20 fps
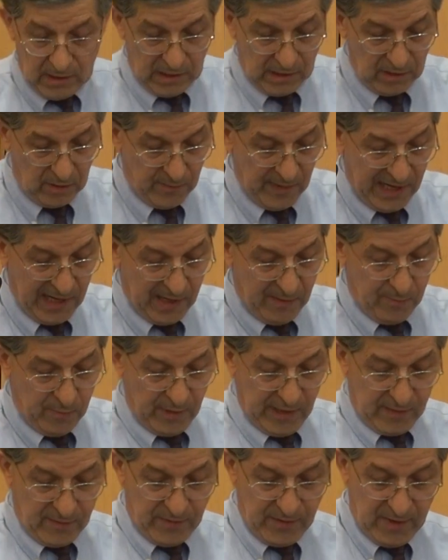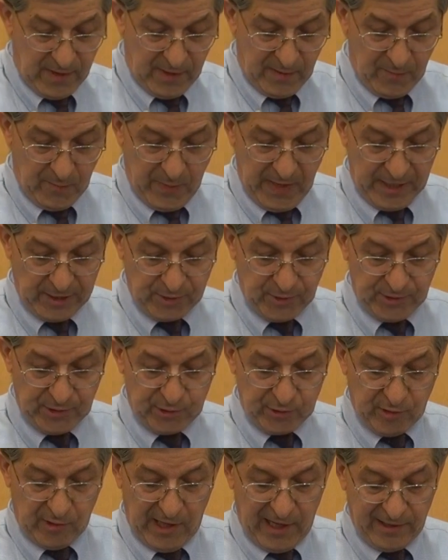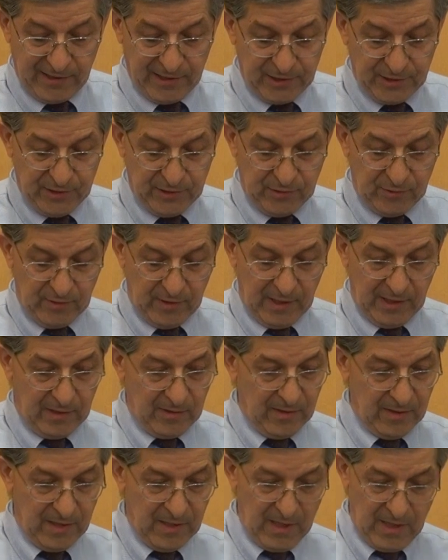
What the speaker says: come up with basic strategies to deal